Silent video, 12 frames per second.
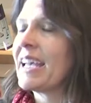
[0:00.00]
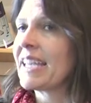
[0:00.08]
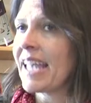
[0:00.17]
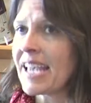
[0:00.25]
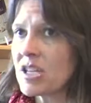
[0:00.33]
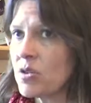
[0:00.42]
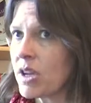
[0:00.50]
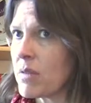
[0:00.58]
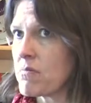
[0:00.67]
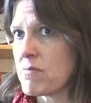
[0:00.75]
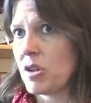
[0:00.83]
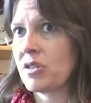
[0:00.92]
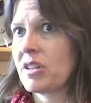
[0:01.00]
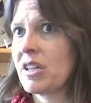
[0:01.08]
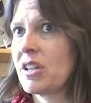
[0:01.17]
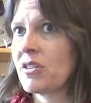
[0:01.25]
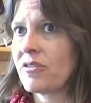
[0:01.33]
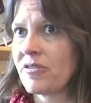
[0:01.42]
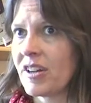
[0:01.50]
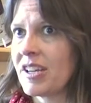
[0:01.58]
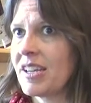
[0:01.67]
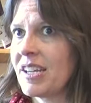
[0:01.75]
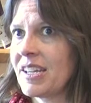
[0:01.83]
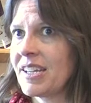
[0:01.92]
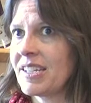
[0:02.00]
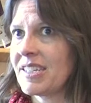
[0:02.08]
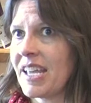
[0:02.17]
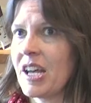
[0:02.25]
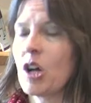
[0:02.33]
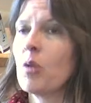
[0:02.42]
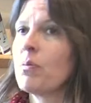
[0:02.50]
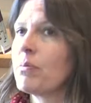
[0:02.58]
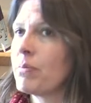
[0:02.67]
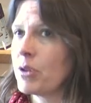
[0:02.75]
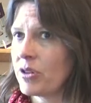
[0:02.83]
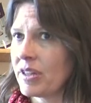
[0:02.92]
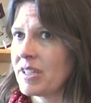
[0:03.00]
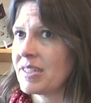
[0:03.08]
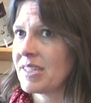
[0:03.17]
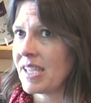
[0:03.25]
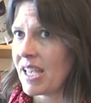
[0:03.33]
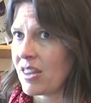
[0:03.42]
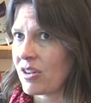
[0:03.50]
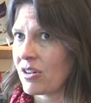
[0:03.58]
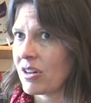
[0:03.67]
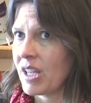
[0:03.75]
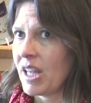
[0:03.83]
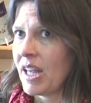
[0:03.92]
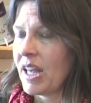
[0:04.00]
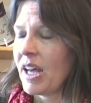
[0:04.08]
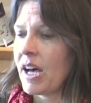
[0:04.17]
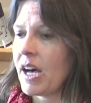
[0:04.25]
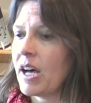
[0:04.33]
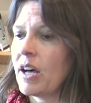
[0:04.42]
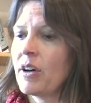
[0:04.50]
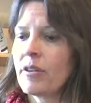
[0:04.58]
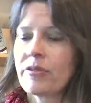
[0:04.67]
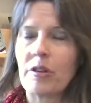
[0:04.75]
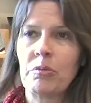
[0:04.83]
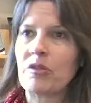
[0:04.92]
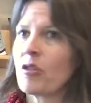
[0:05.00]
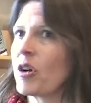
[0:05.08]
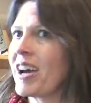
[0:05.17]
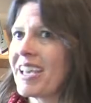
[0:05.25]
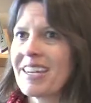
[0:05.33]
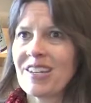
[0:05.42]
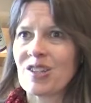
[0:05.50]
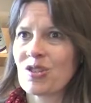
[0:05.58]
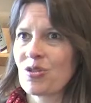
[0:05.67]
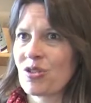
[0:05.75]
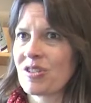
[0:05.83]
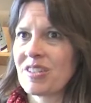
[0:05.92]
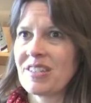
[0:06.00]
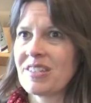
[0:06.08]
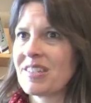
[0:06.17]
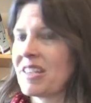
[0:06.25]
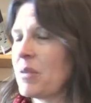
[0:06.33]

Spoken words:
Can you get multi-year funding to help pull it together from a variety of sources?